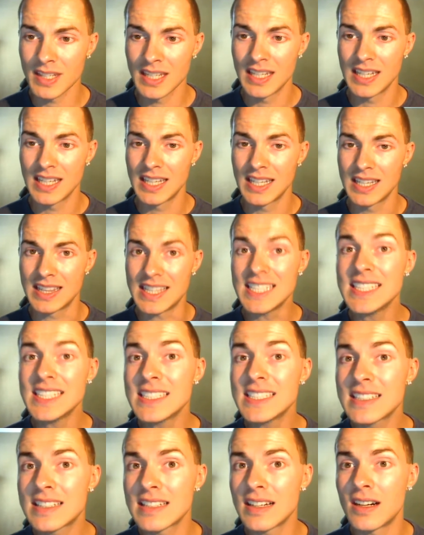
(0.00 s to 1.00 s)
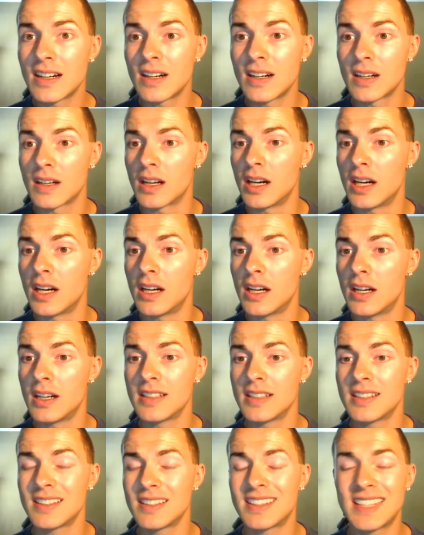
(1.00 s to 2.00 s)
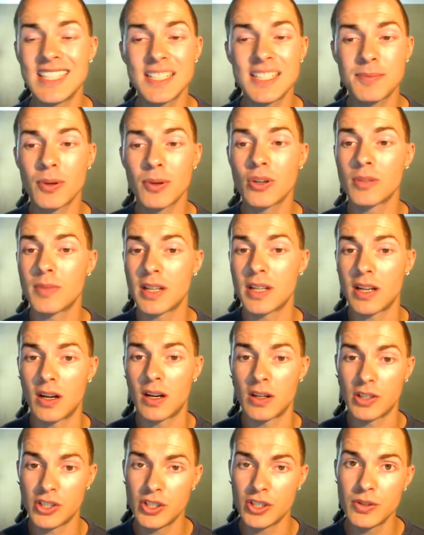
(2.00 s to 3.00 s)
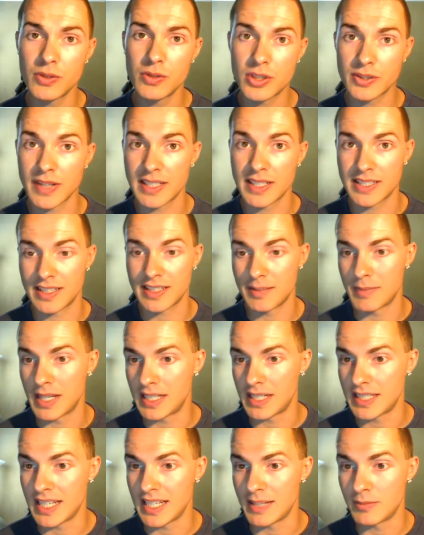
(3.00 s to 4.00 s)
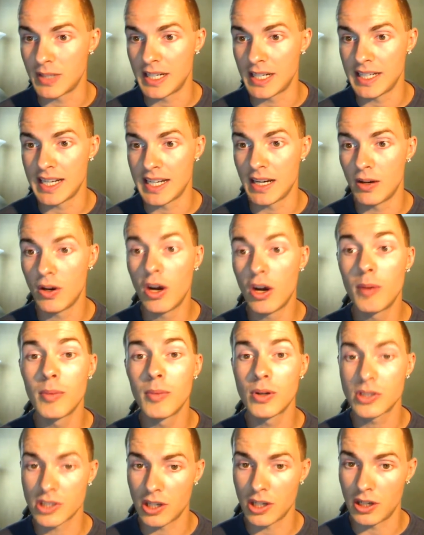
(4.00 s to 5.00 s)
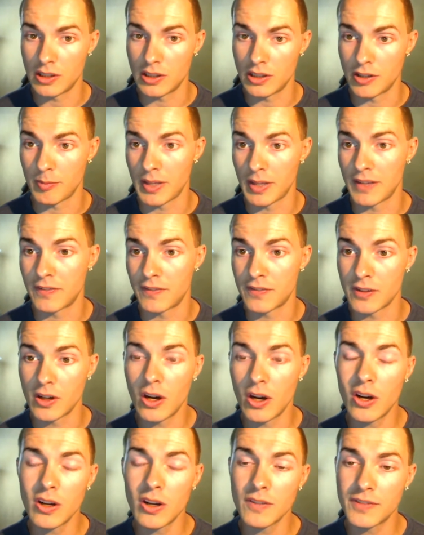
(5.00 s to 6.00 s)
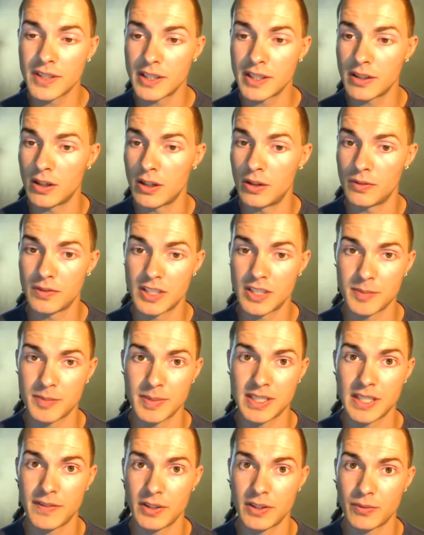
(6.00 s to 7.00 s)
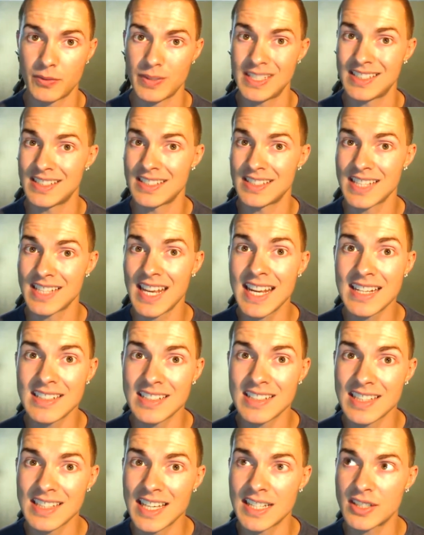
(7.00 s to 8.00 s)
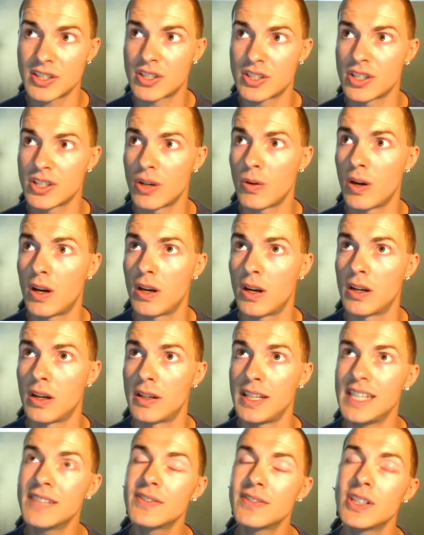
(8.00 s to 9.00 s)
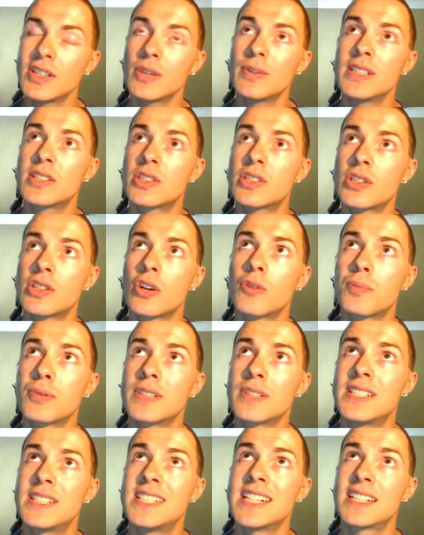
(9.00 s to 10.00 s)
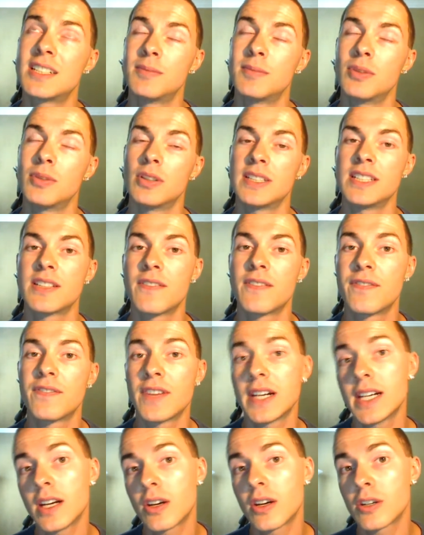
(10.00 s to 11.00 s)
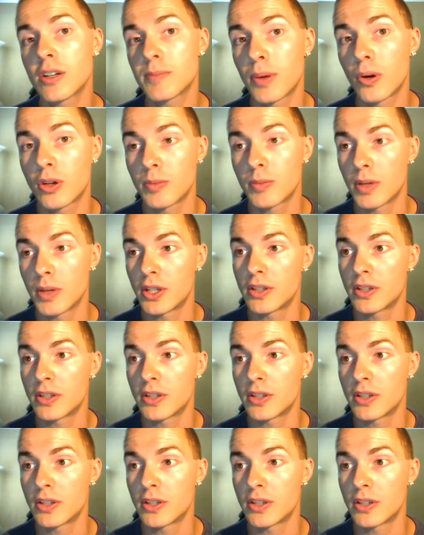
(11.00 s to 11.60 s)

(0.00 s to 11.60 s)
These Pokemon are huge threats to the metagame right now, almost all of them, and for their own specific reasons. Aegislash is so hard. Even though he's so predictable, he's a very hard Pokemon to